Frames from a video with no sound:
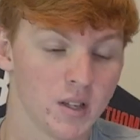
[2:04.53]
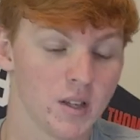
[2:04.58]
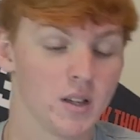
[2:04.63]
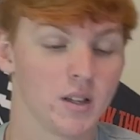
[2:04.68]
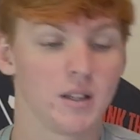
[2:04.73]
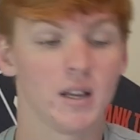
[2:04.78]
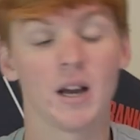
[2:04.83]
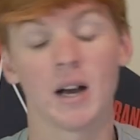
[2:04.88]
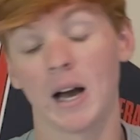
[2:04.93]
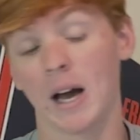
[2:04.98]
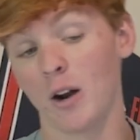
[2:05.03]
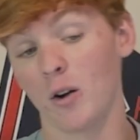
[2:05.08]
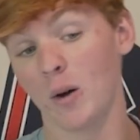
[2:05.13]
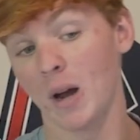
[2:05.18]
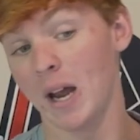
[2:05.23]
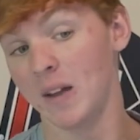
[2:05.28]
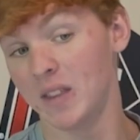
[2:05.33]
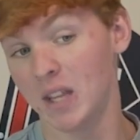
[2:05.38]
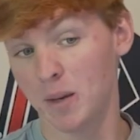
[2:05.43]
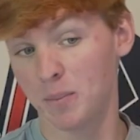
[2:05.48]
Yeah, I don't
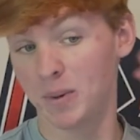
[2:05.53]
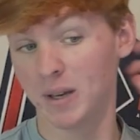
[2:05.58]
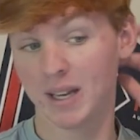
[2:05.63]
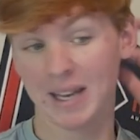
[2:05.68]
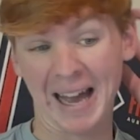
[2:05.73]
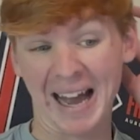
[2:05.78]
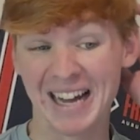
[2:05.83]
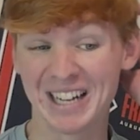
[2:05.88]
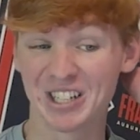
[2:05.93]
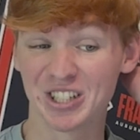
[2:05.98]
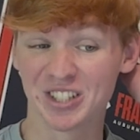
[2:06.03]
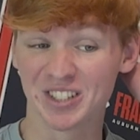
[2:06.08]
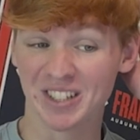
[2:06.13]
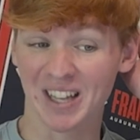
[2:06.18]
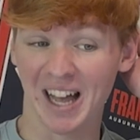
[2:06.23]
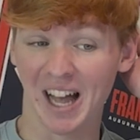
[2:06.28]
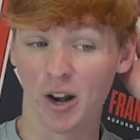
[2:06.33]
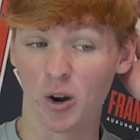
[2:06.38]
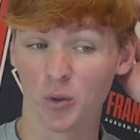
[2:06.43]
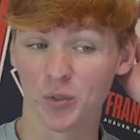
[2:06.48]
hate that pick. I
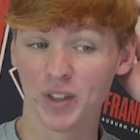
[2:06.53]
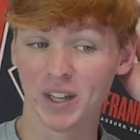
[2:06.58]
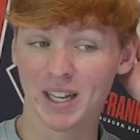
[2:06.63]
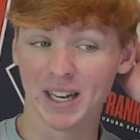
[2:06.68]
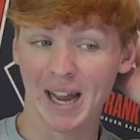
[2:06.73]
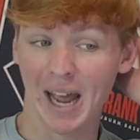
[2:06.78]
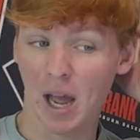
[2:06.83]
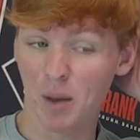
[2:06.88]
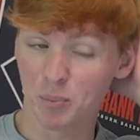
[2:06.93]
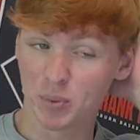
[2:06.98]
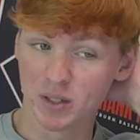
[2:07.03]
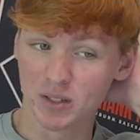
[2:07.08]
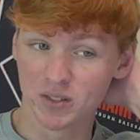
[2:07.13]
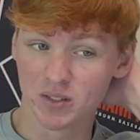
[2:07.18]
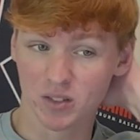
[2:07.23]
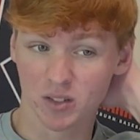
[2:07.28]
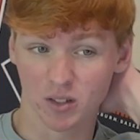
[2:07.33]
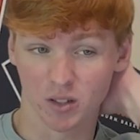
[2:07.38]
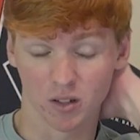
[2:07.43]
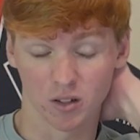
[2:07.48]
don't think it
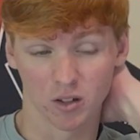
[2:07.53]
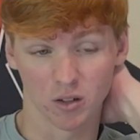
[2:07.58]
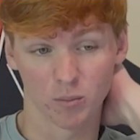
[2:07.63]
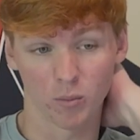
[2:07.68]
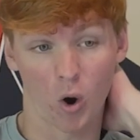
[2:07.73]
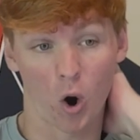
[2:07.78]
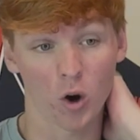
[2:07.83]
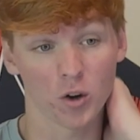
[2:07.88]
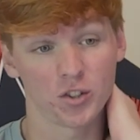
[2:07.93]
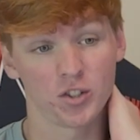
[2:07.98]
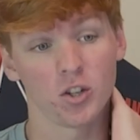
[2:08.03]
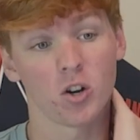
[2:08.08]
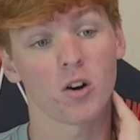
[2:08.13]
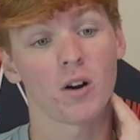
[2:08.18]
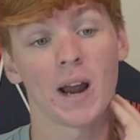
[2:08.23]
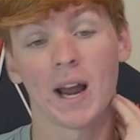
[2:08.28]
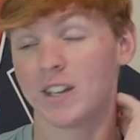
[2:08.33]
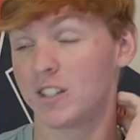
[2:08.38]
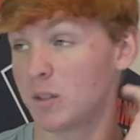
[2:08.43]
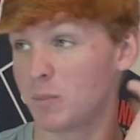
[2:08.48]
happens.
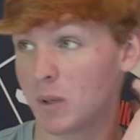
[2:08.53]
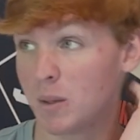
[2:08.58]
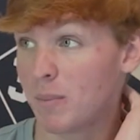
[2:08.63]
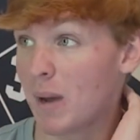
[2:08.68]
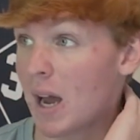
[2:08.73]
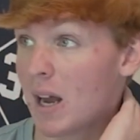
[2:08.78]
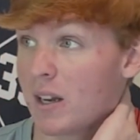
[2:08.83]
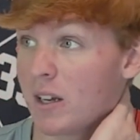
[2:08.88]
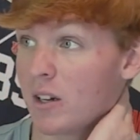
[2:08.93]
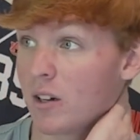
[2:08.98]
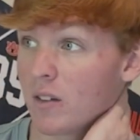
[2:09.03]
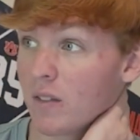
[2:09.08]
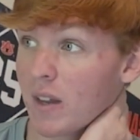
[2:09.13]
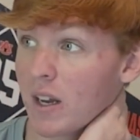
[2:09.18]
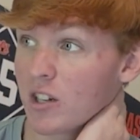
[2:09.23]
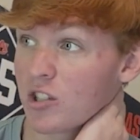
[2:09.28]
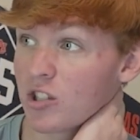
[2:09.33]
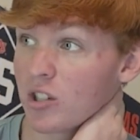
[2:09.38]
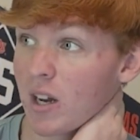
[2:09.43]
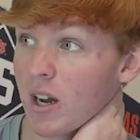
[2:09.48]
RCR hasn't been bad here in the
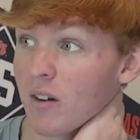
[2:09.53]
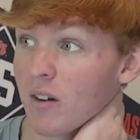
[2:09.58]
next gen area.